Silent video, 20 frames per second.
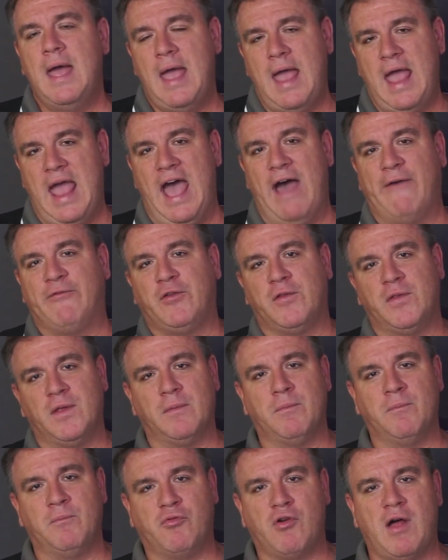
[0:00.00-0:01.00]
after
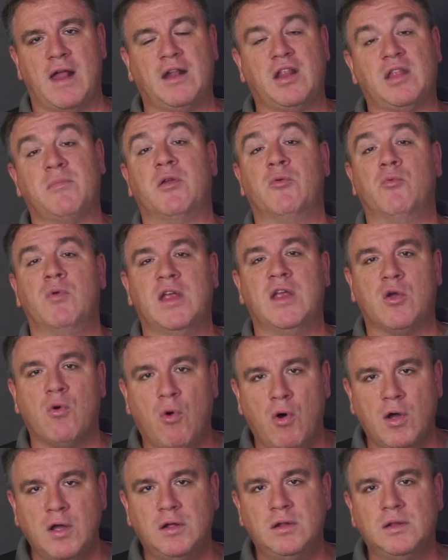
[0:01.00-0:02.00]
the product has been
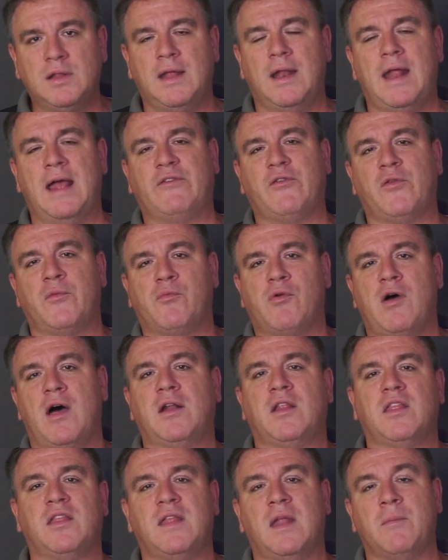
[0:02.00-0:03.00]
recoiled and after the
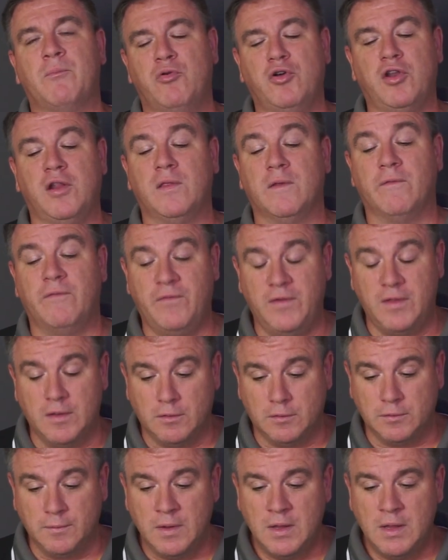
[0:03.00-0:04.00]
product is then put in the
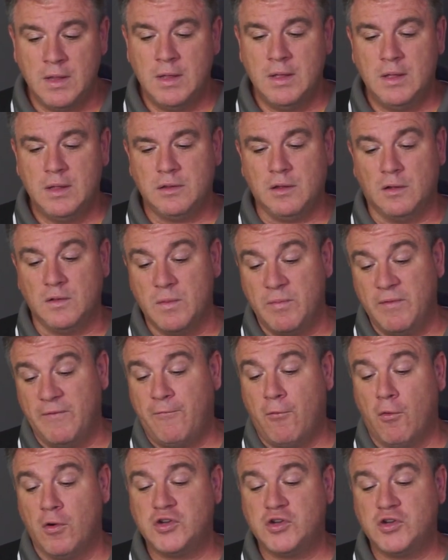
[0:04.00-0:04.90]
field. So in the before